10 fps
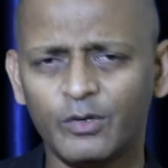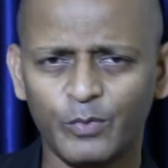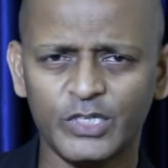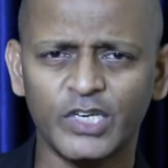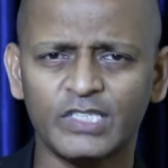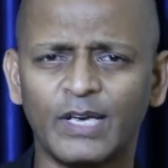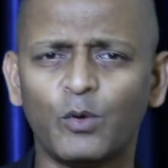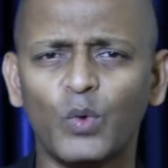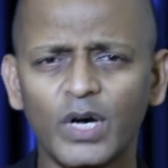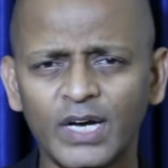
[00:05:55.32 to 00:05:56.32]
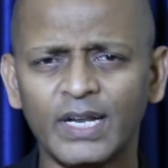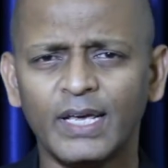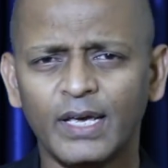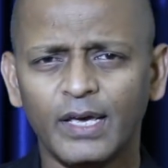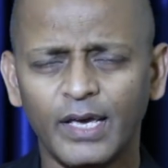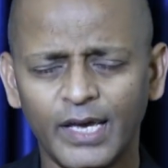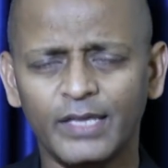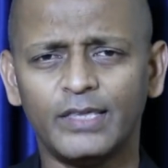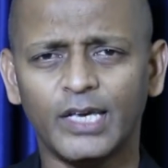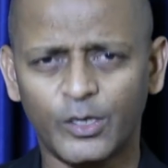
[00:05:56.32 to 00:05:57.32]
which is a word
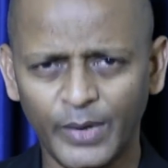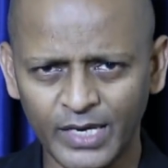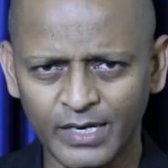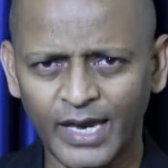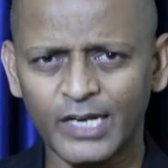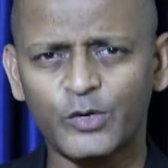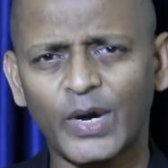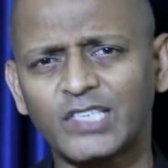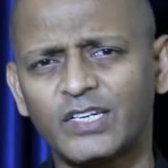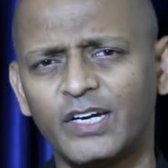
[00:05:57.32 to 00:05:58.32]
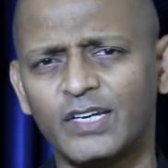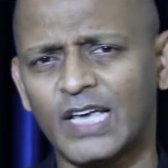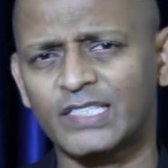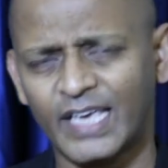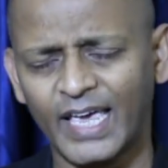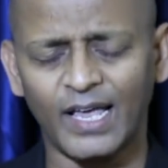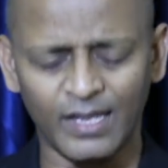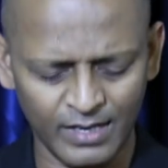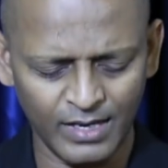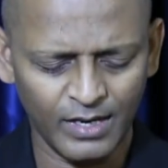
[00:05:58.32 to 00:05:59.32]
in the Greek and translated as
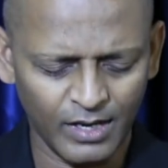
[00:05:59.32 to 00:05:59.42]
hell